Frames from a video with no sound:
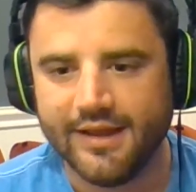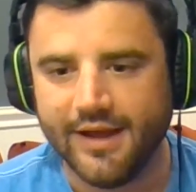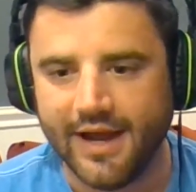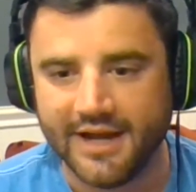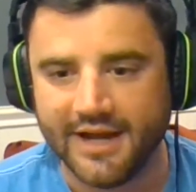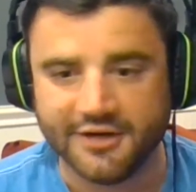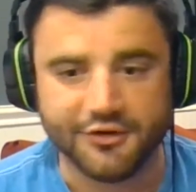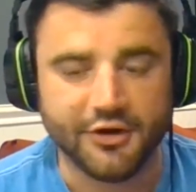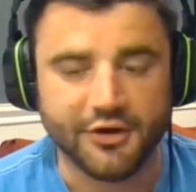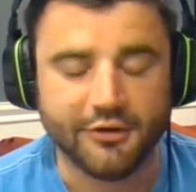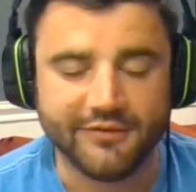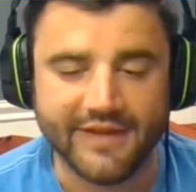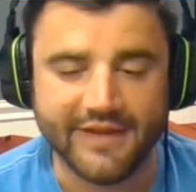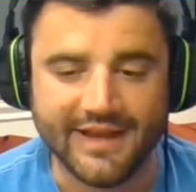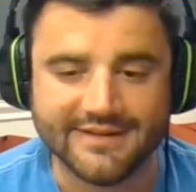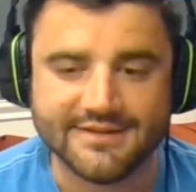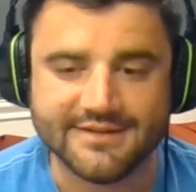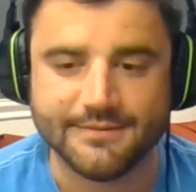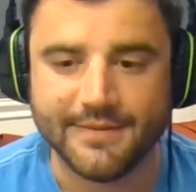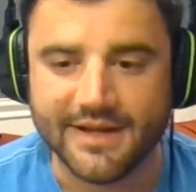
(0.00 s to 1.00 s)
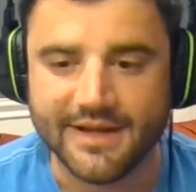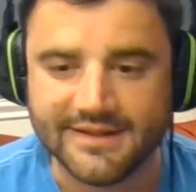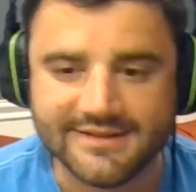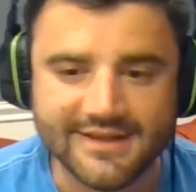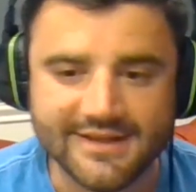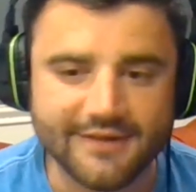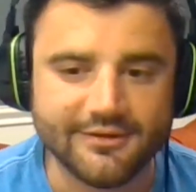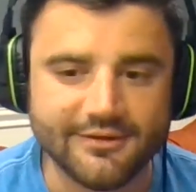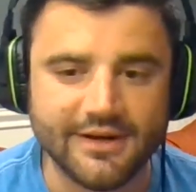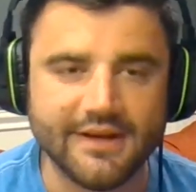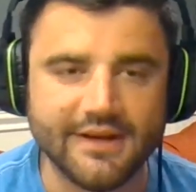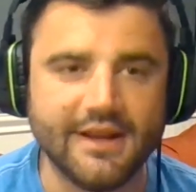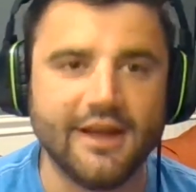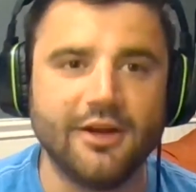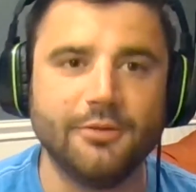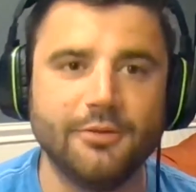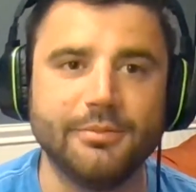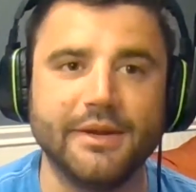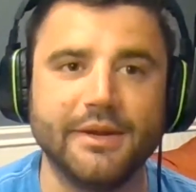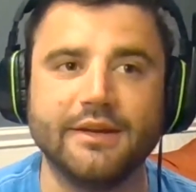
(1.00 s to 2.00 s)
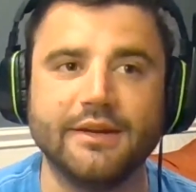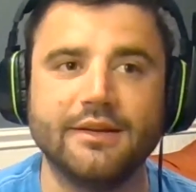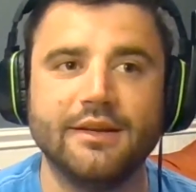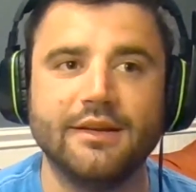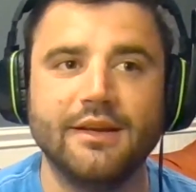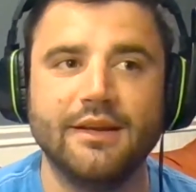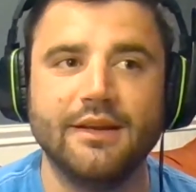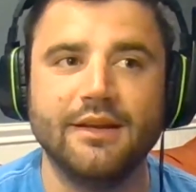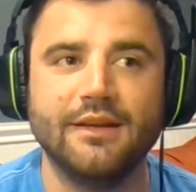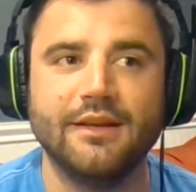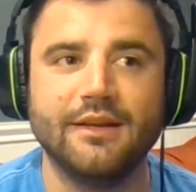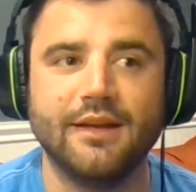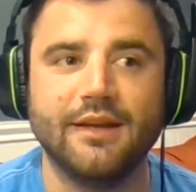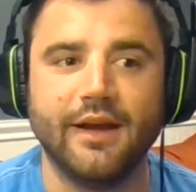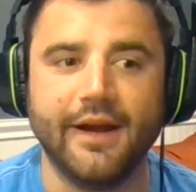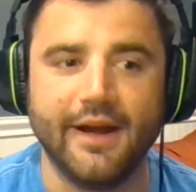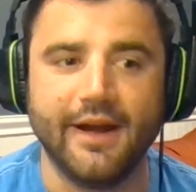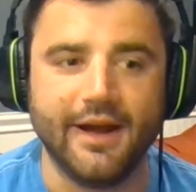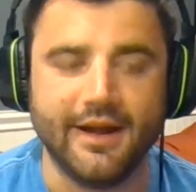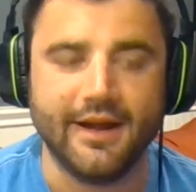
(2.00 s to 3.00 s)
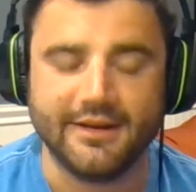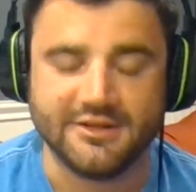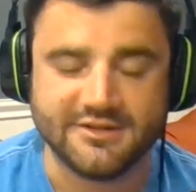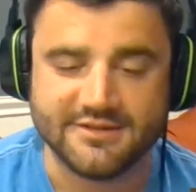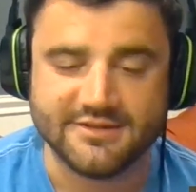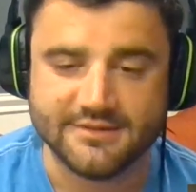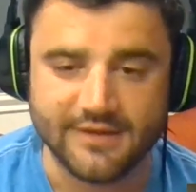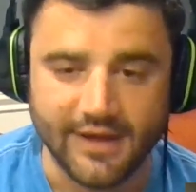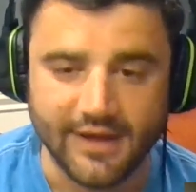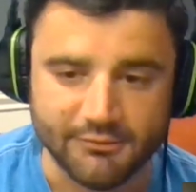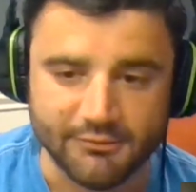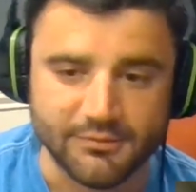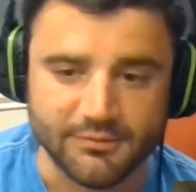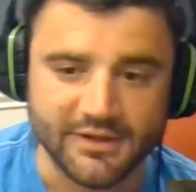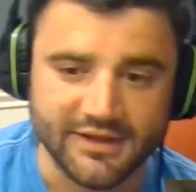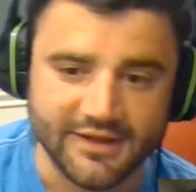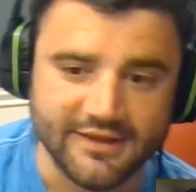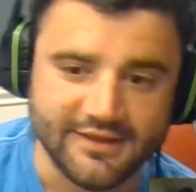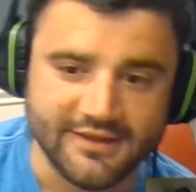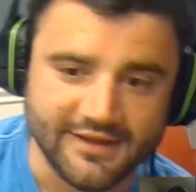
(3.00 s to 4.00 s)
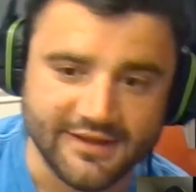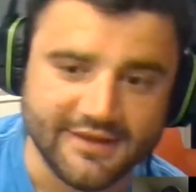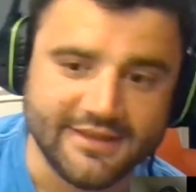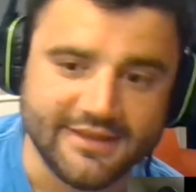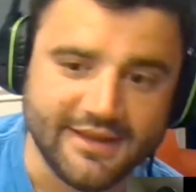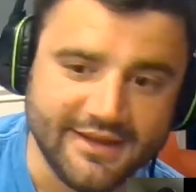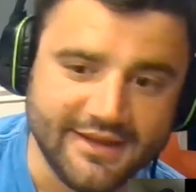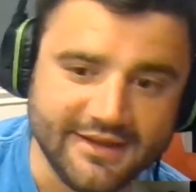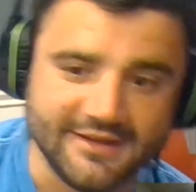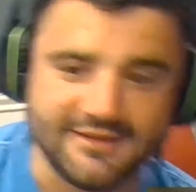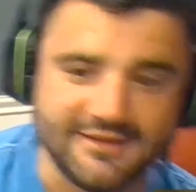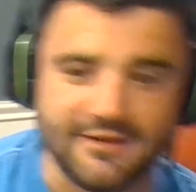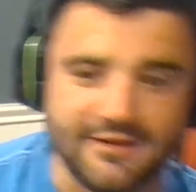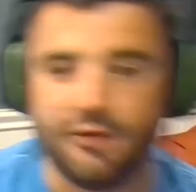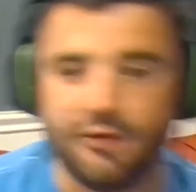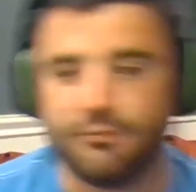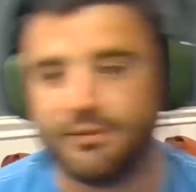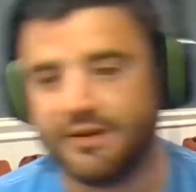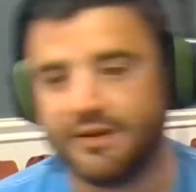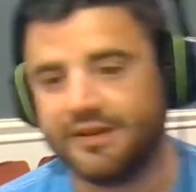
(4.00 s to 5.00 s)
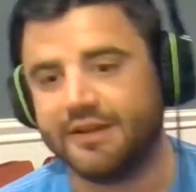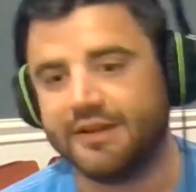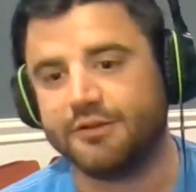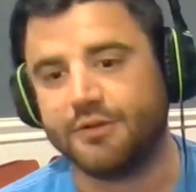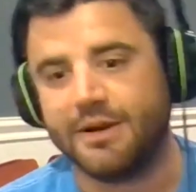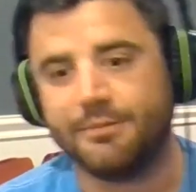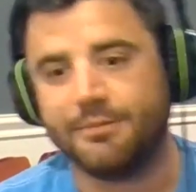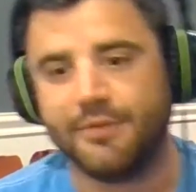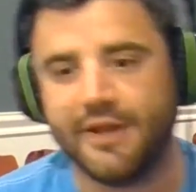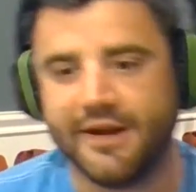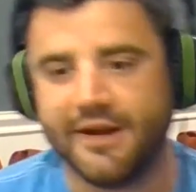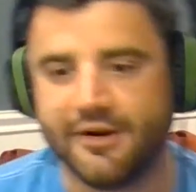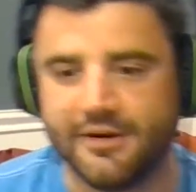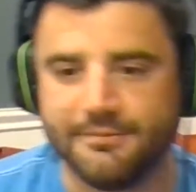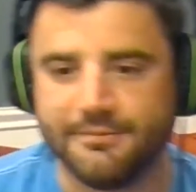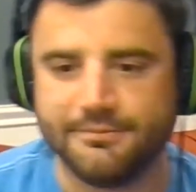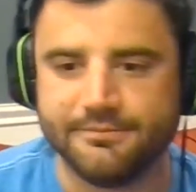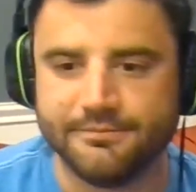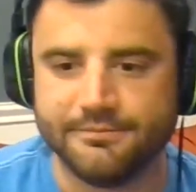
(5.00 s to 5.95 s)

I don't know if he has the mindset right now, but I really think that he is a really great player.